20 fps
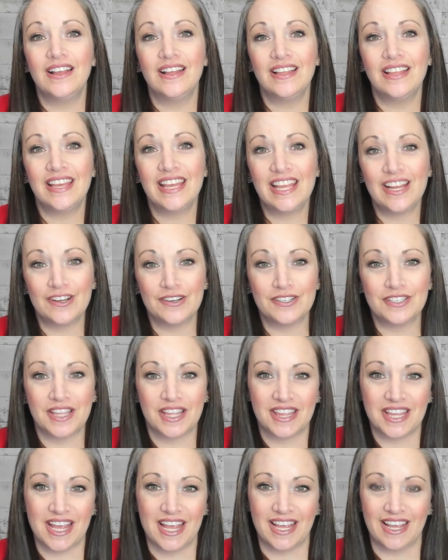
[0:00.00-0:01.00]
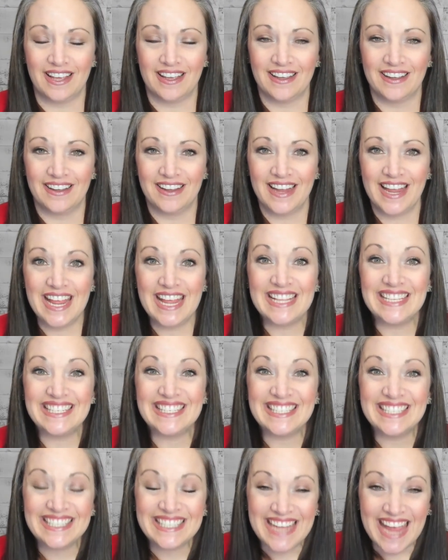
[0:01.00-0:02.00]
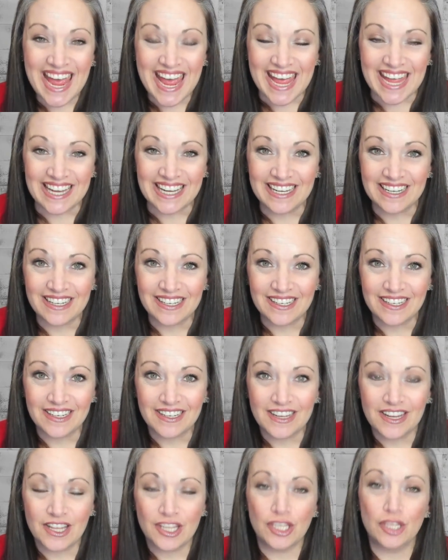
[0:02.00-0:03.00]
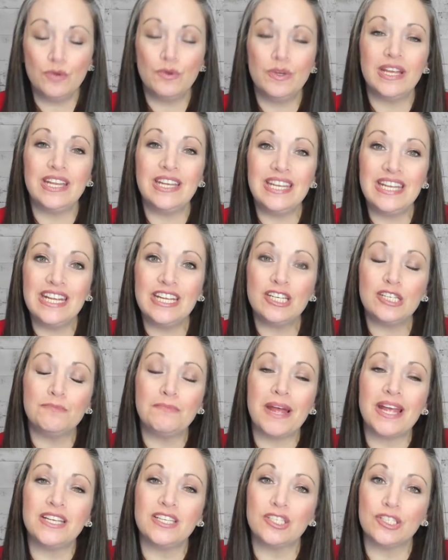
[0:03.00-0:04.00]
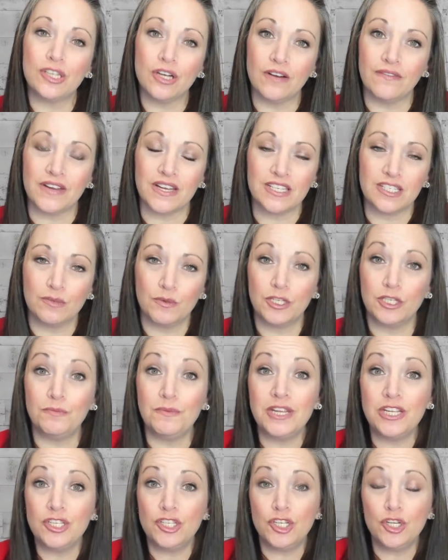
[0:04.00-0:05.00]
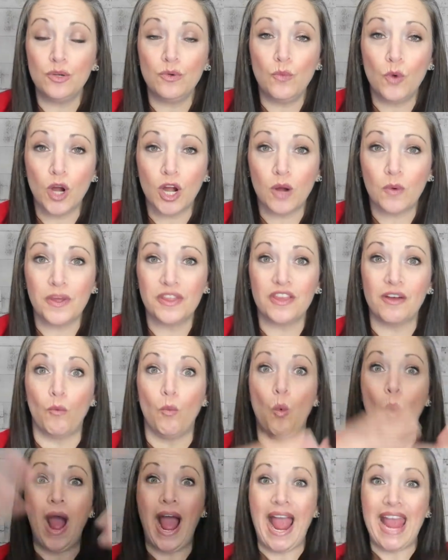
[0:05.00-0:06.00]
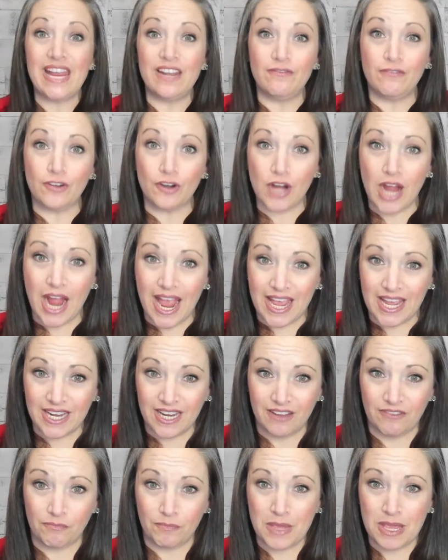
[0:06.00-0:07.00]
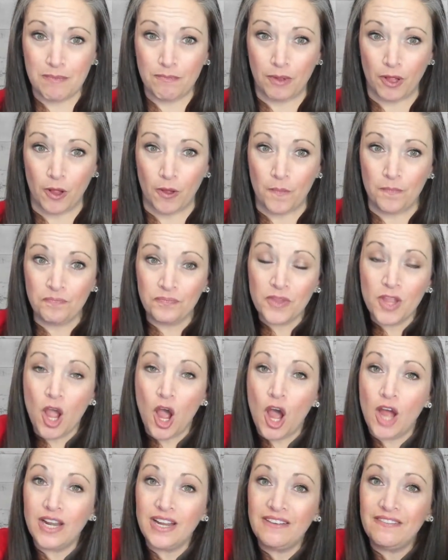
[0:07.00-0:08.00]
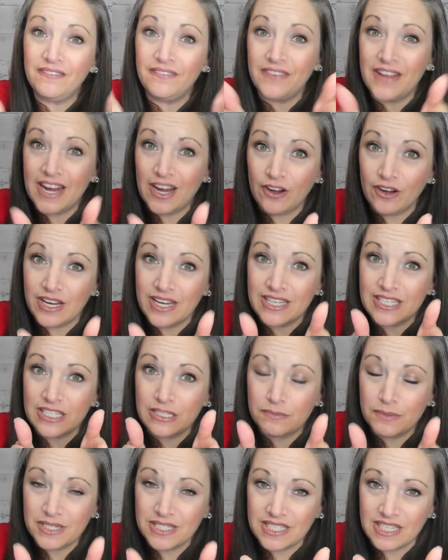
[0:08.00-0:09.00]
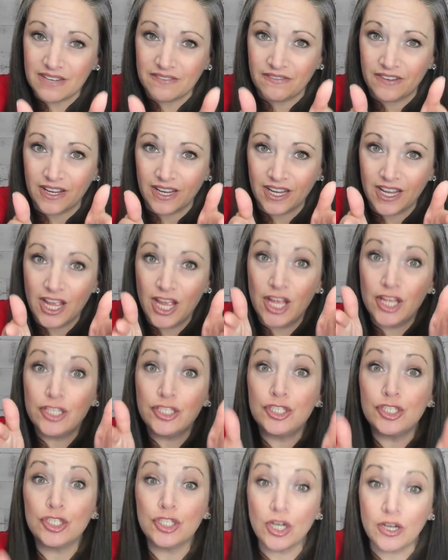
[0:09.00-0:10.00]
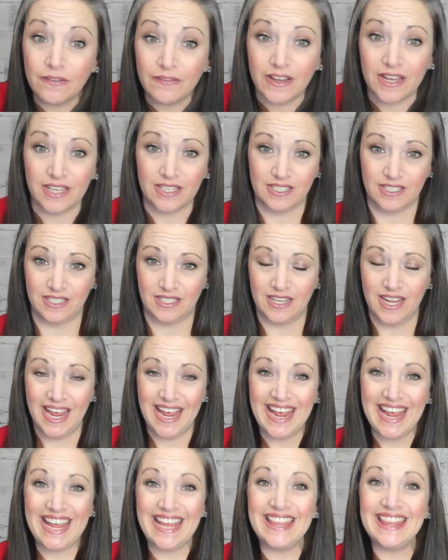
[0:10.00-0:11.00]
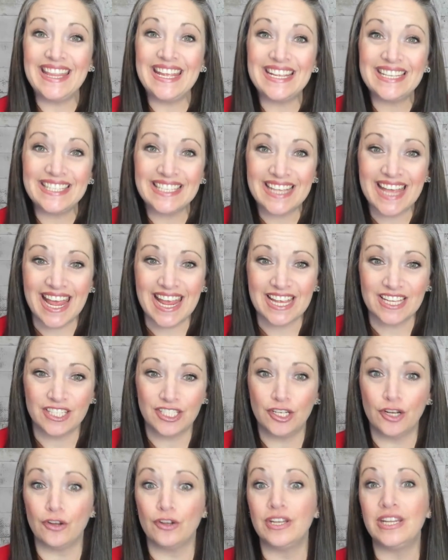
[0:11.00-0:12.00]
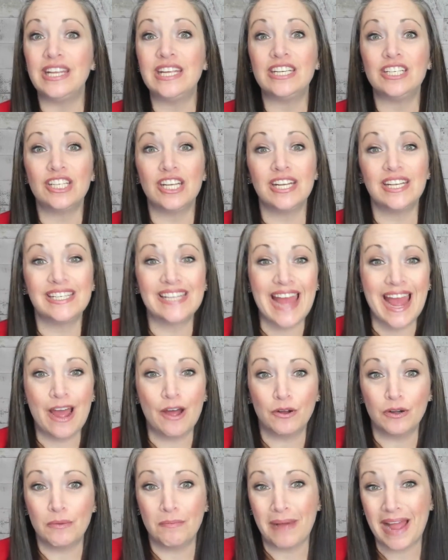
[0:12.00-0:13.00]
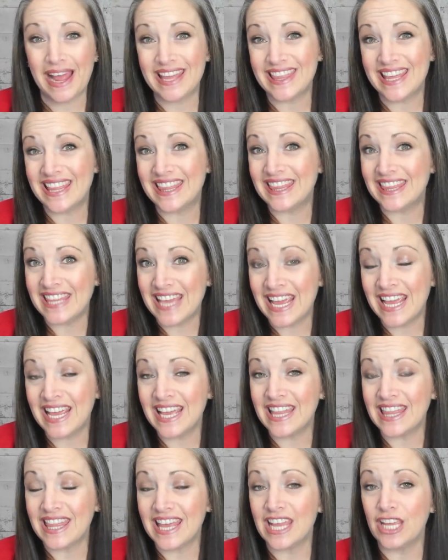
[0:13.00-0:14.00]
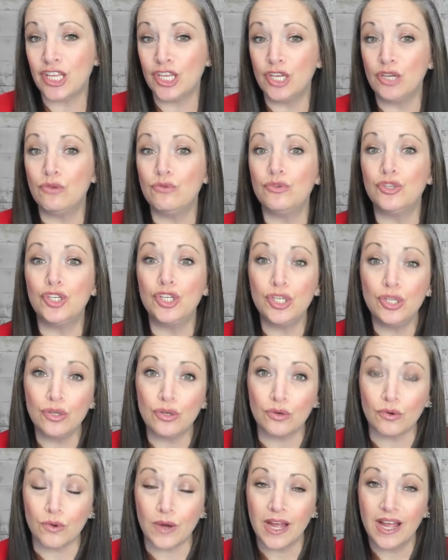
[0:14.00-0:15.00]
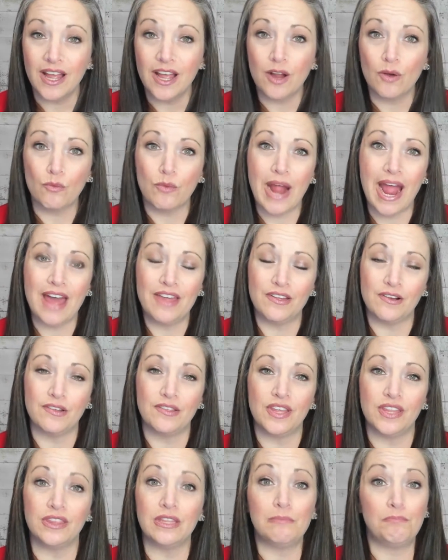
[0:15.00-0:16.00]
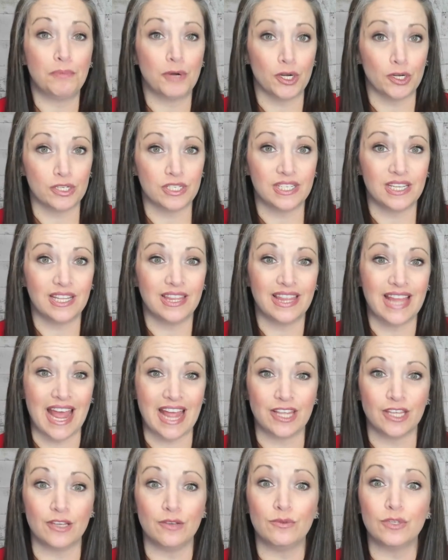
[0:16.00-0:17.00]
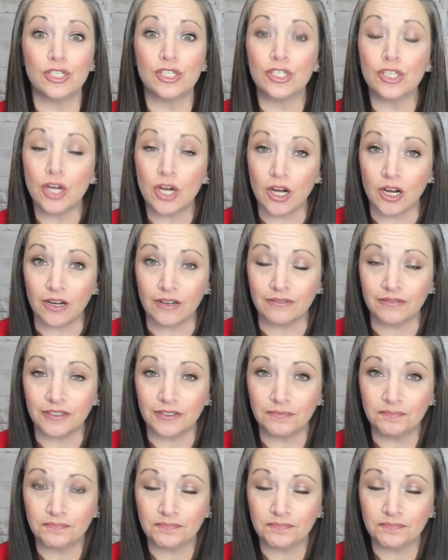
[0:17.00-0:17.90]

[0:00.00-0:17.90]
Here's the thing. Instead, you can niche by service, which means you work with a wide variety of people on a very specific service. In this case, you're niching down by the thing that you do rather than the person that you serve.